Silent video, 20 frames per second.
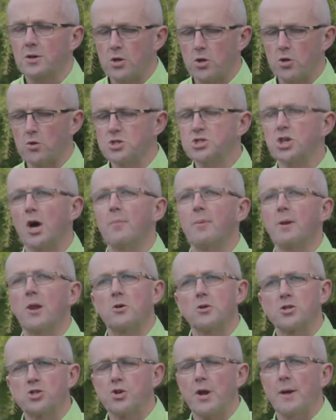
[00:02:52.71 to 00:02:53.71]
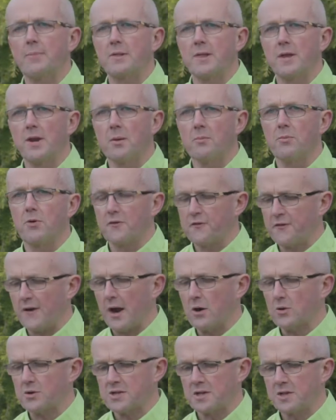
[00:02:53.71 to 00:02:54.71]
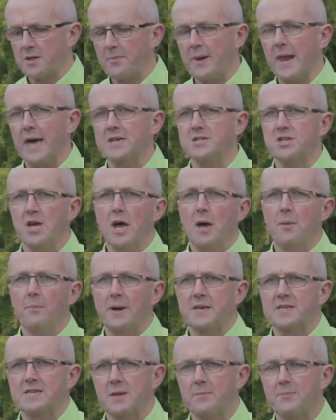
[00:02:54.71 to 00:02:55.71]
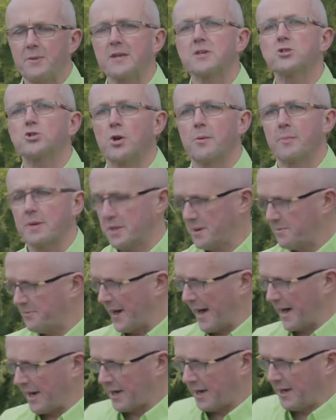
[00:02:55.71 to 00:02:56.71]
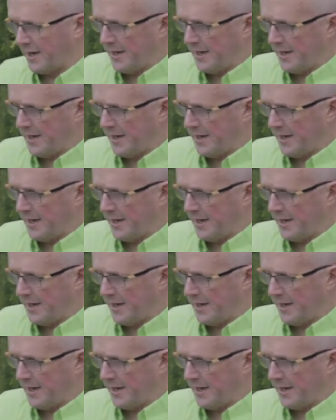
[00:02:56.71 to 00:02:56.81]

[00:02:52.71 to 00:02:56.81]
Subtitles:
You'll double or treble the number of flowers on the plant by simply trimming them back.